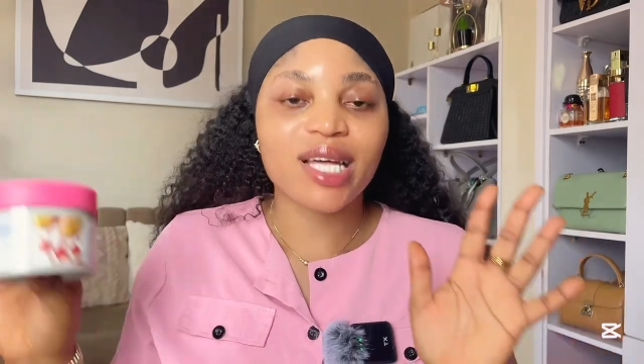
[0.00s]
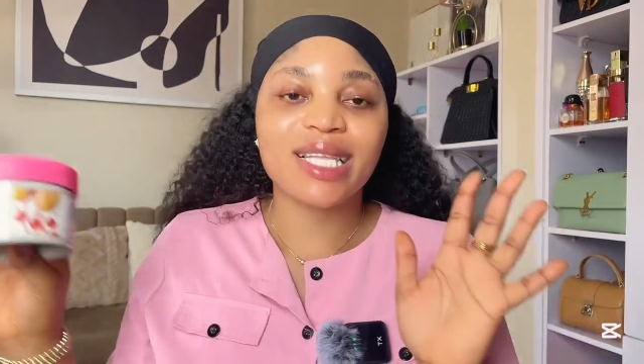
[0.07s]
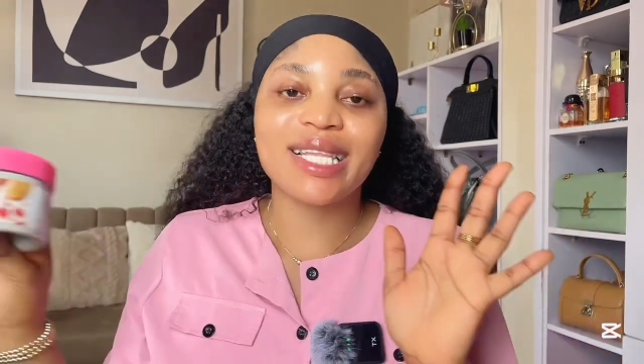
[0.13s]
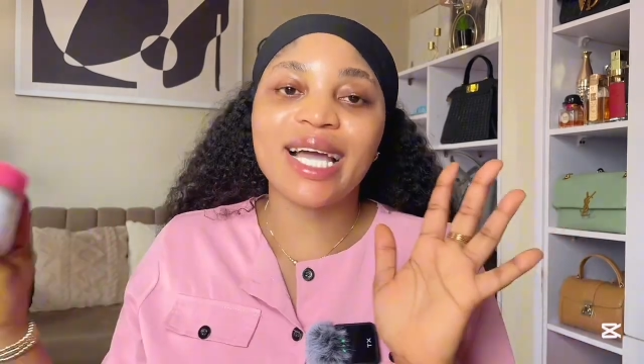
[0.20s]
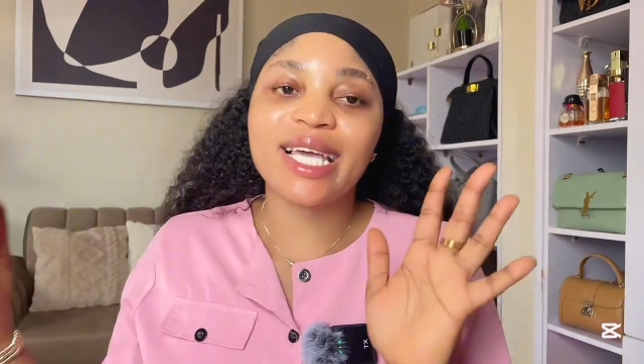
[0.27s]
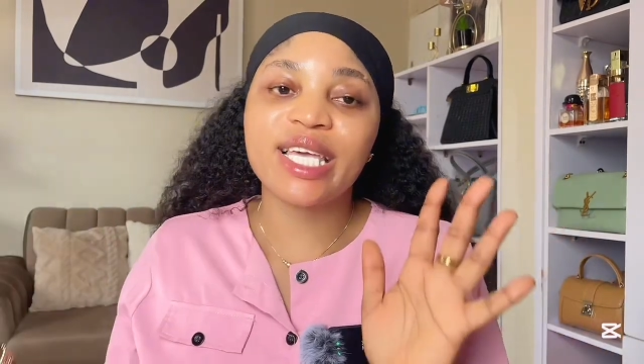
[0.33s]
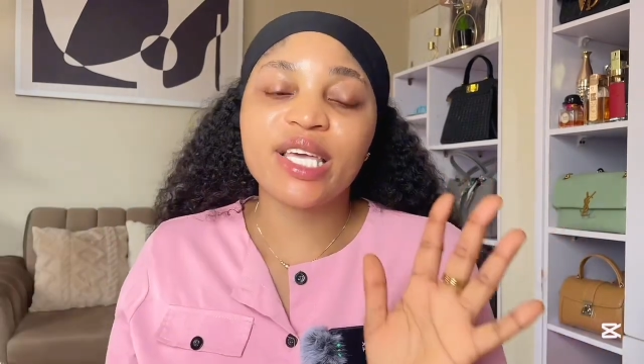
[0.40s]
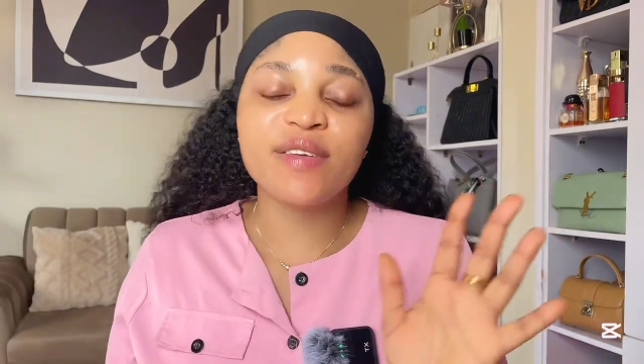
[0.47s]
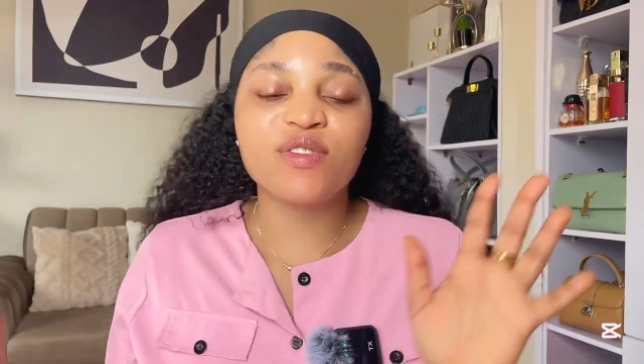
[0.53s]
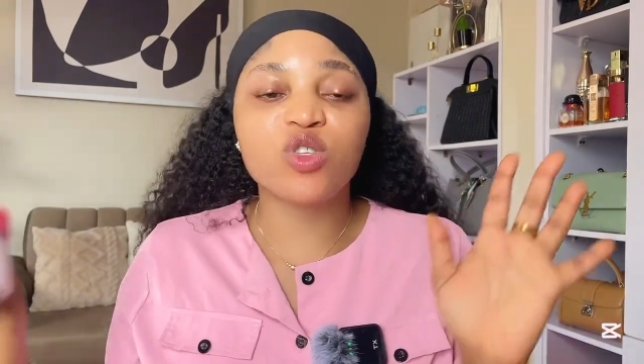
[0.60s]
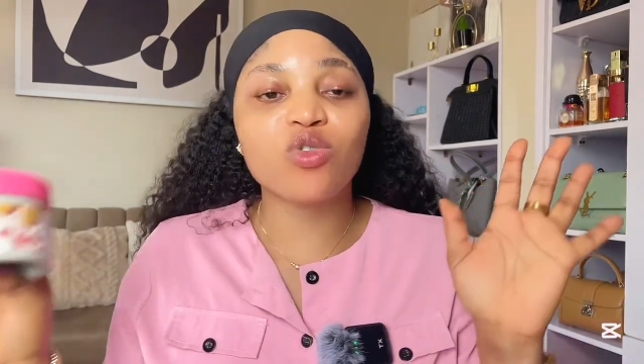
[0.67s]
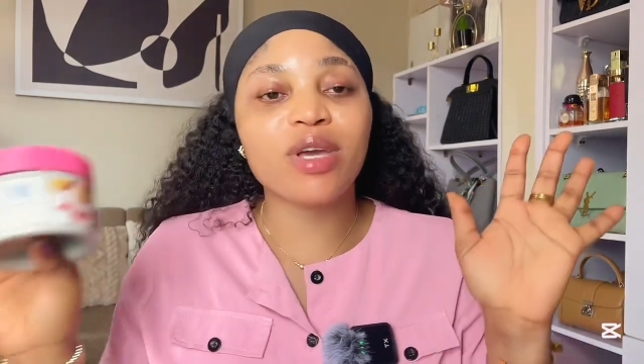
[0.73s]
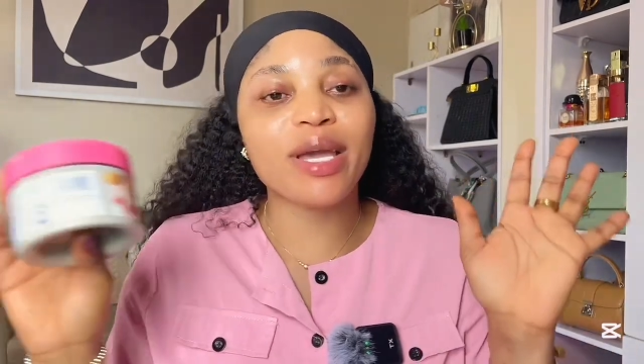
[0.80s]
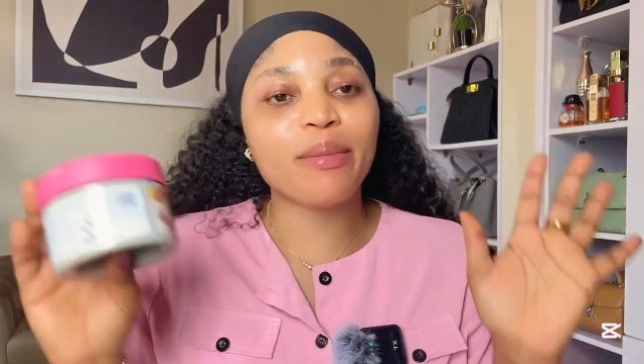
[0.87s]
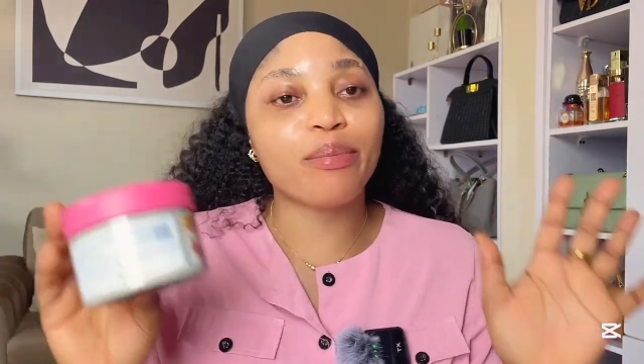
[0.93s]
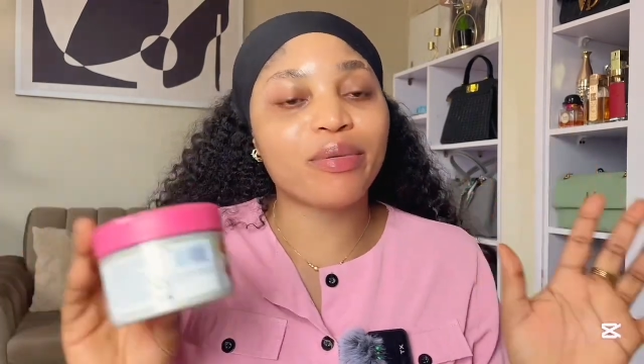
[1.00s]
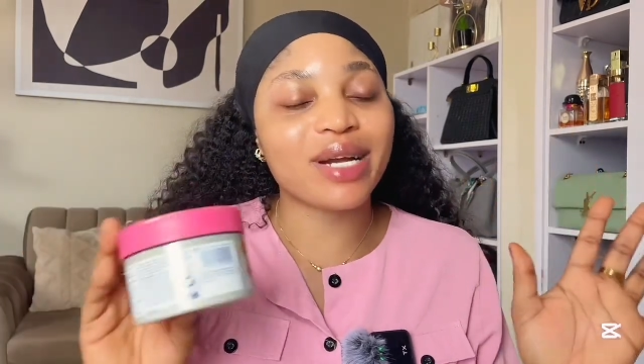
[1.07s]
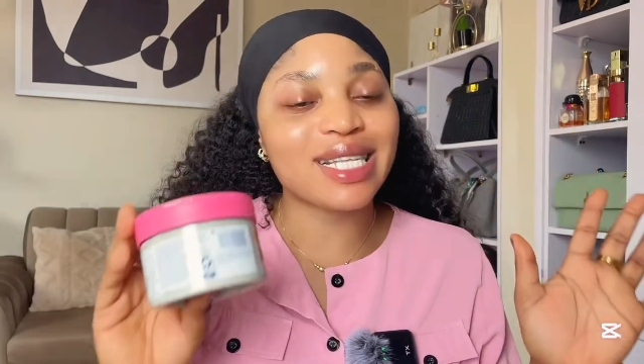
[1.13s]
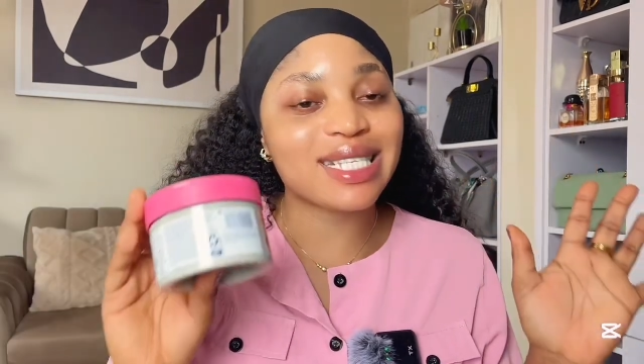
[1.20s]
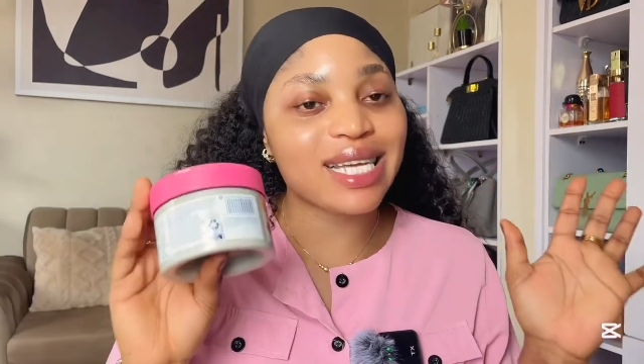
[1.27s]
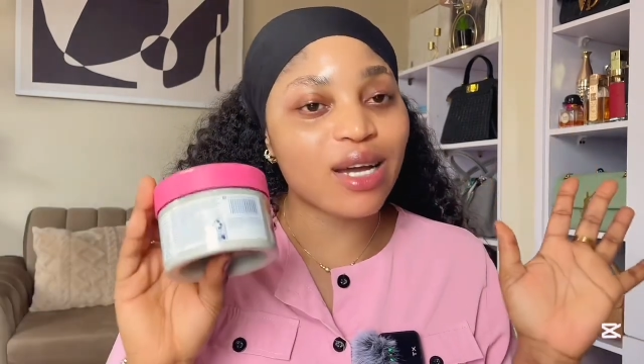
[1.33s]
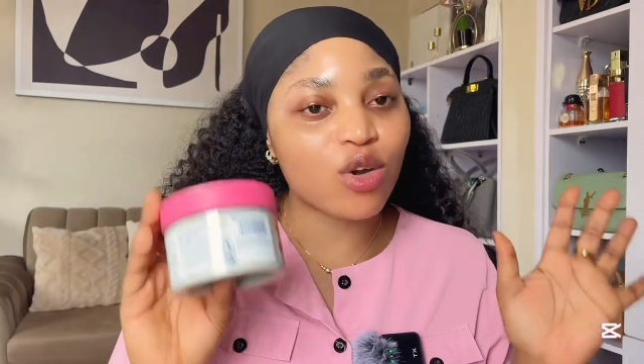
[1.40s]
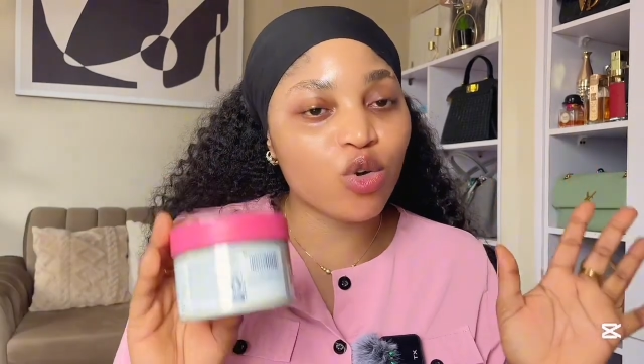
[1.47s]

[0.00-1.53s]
that gives you a brighter